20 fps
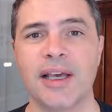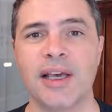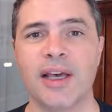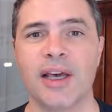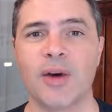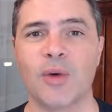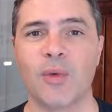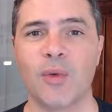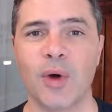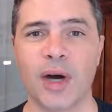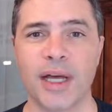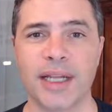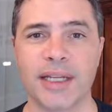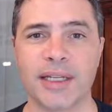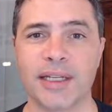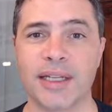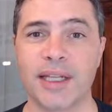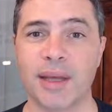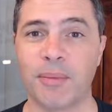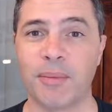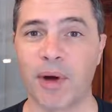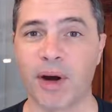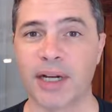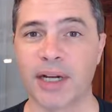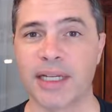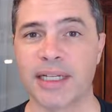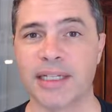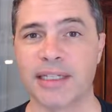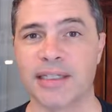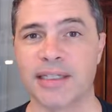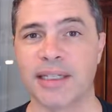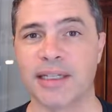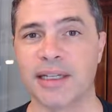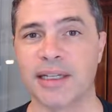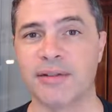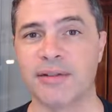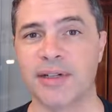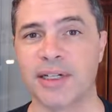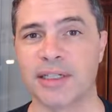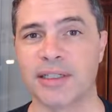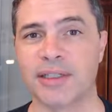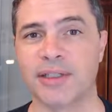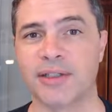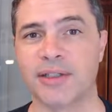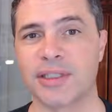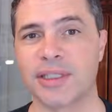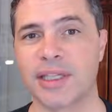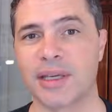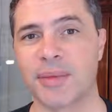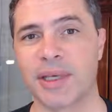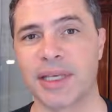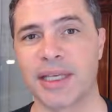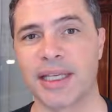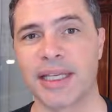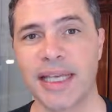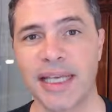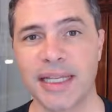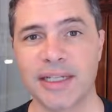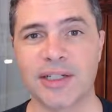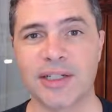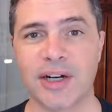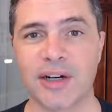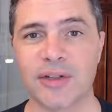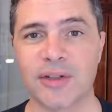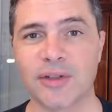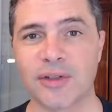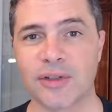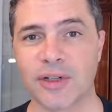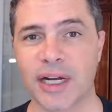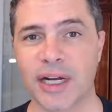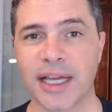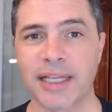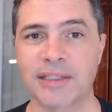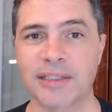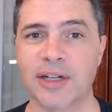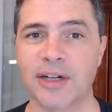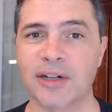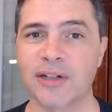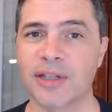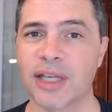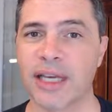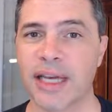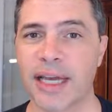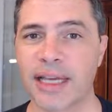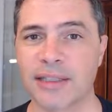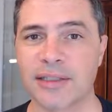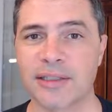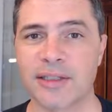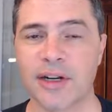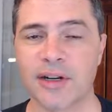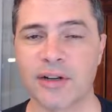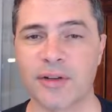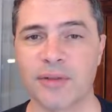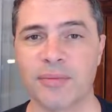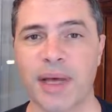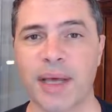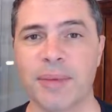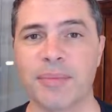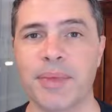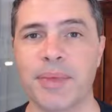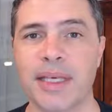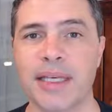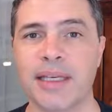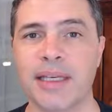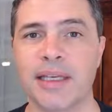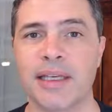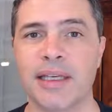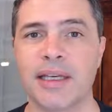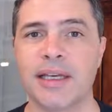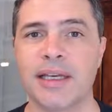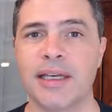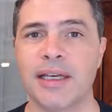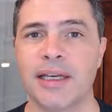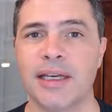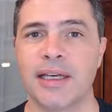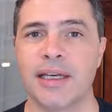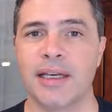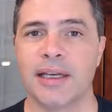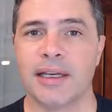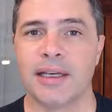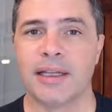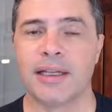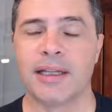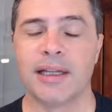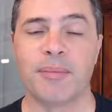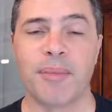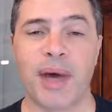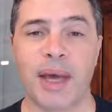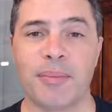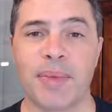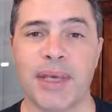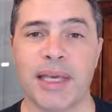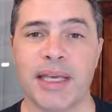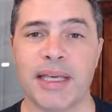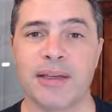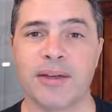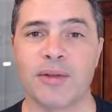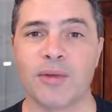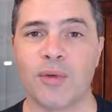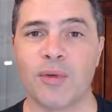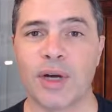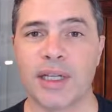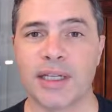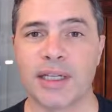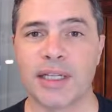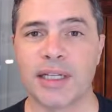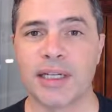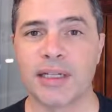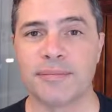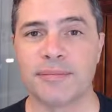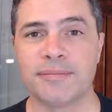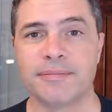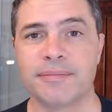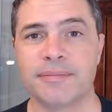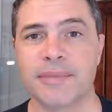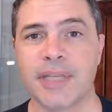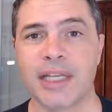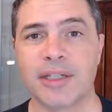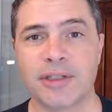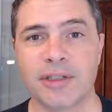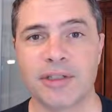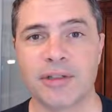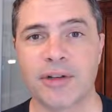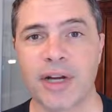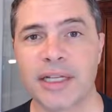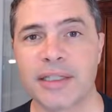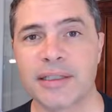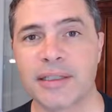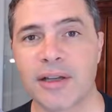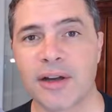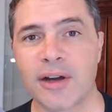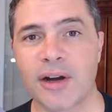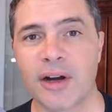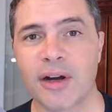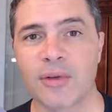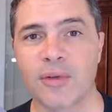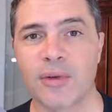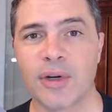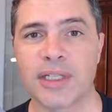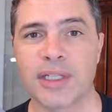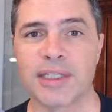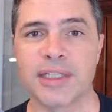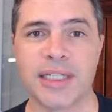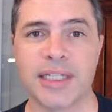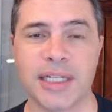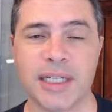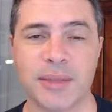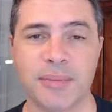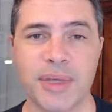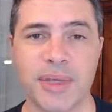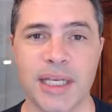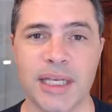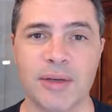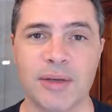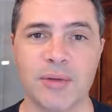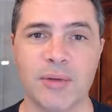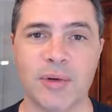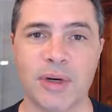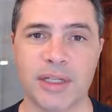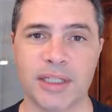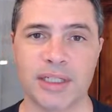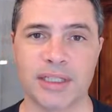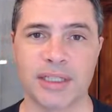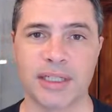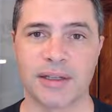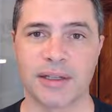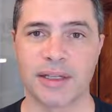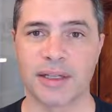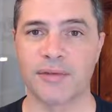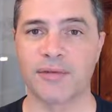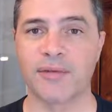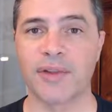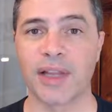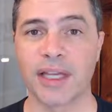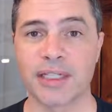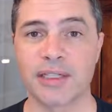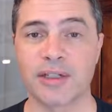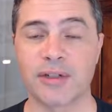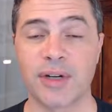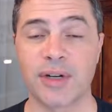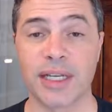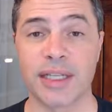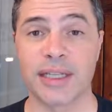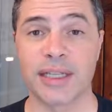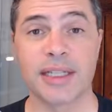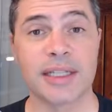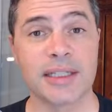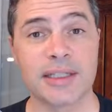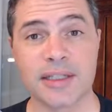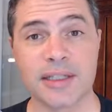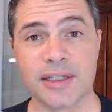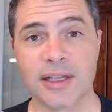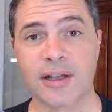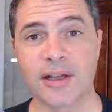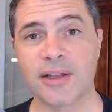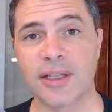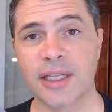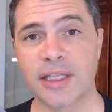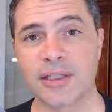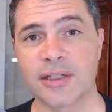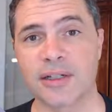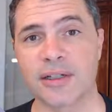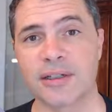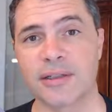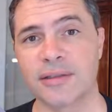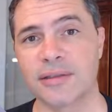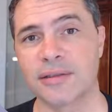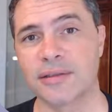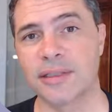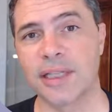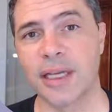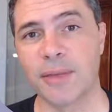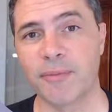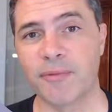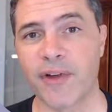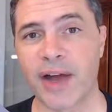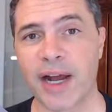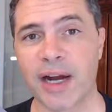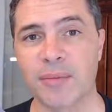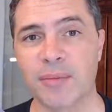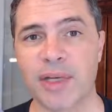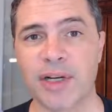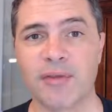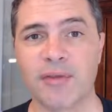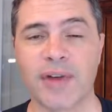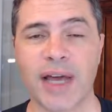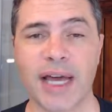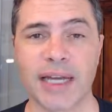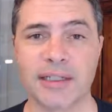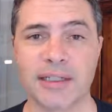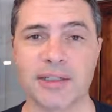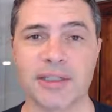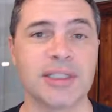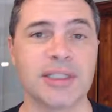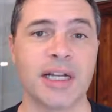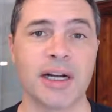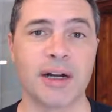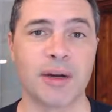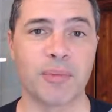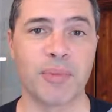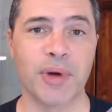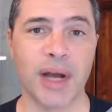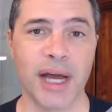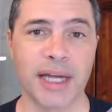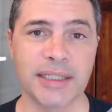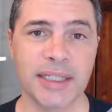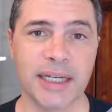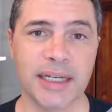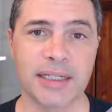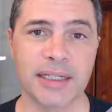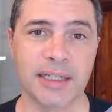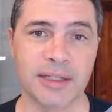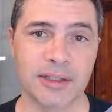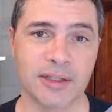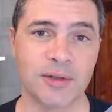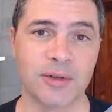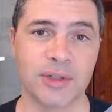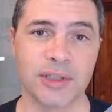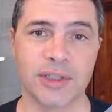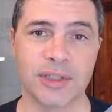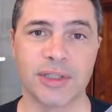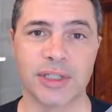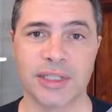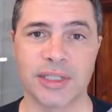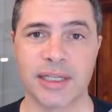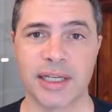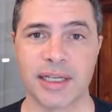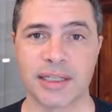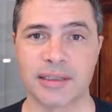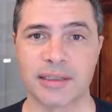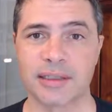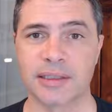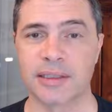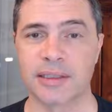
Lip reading: what the market is delivering to us. It can be internal or external. The external might be what the interest rates are, what is GDP, what is the inflation rate. These are environmental factors that our project is going to exist.